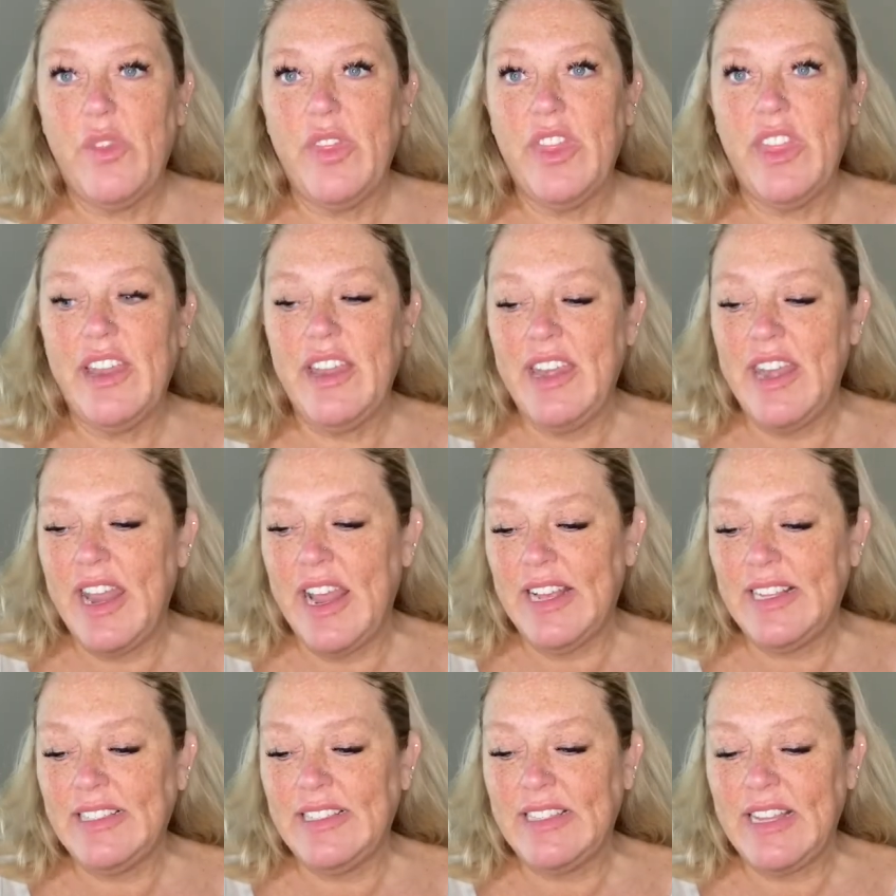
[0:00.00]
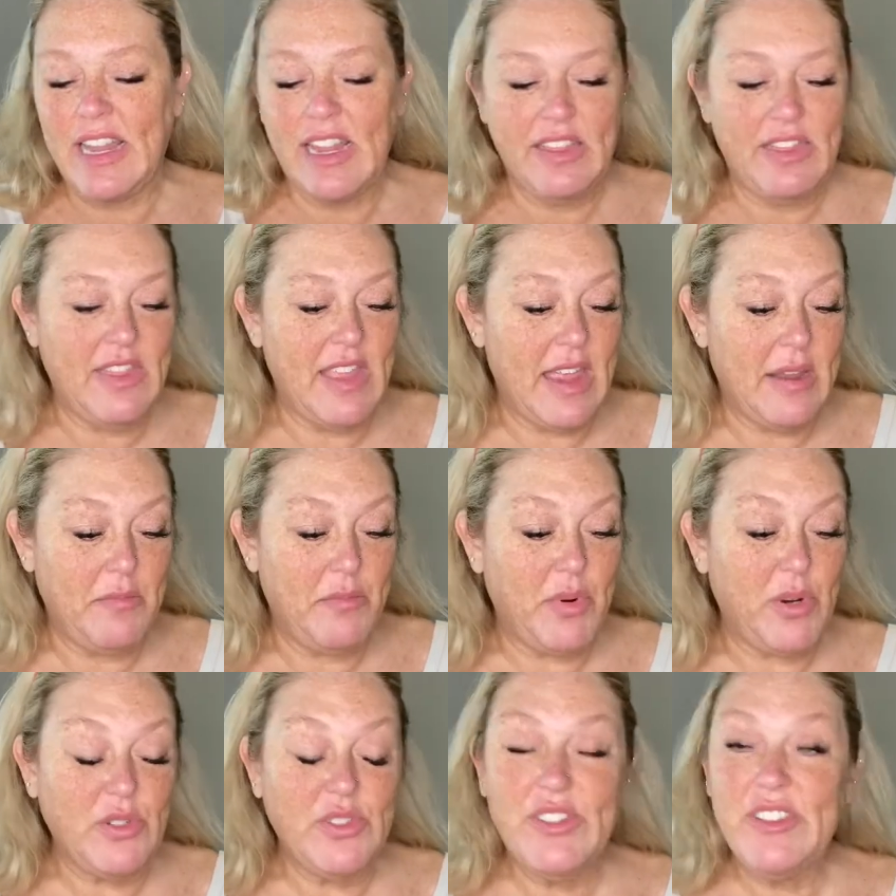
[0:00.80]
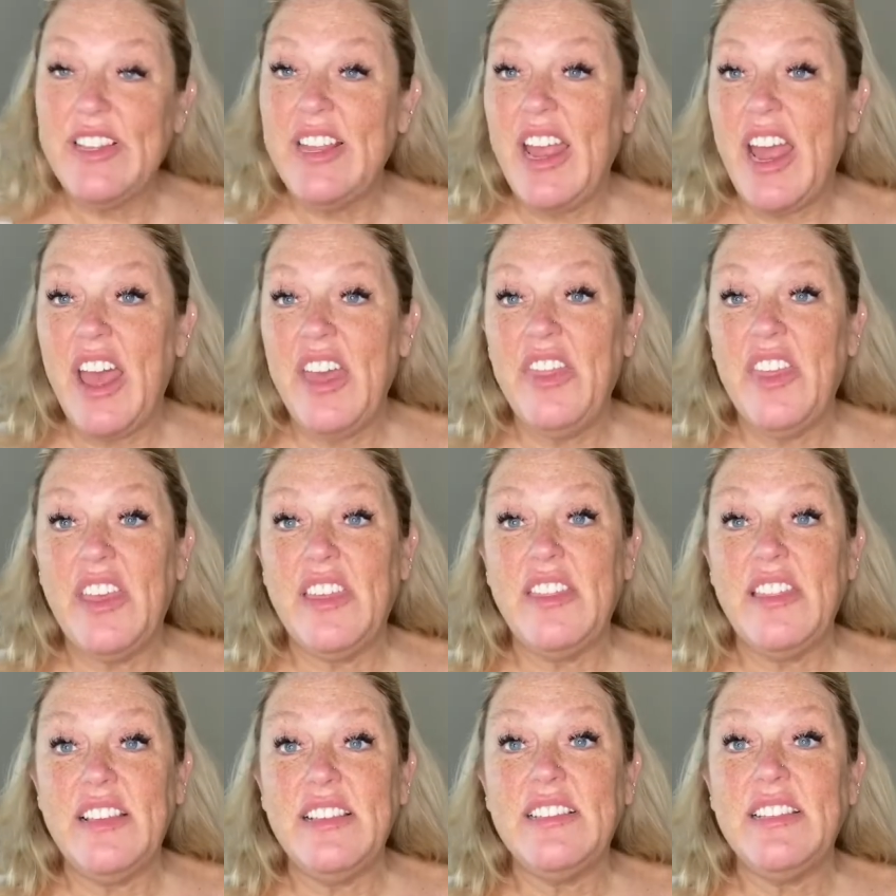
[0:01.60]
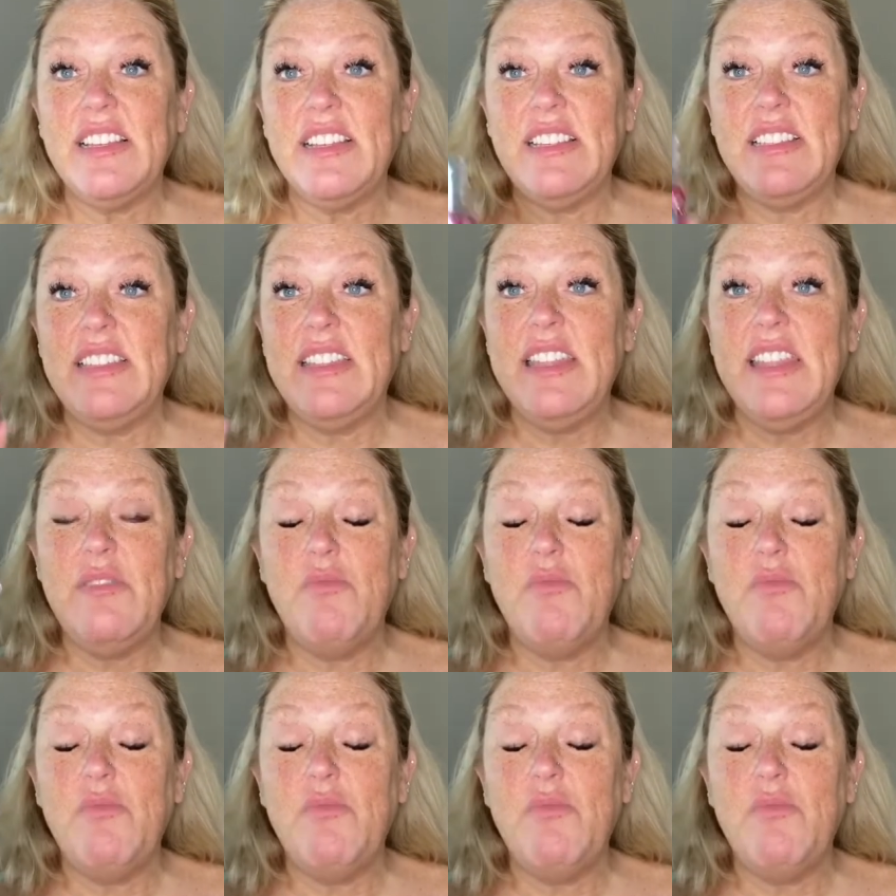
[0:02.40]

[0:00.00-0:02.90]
the next thing, and personally I think this is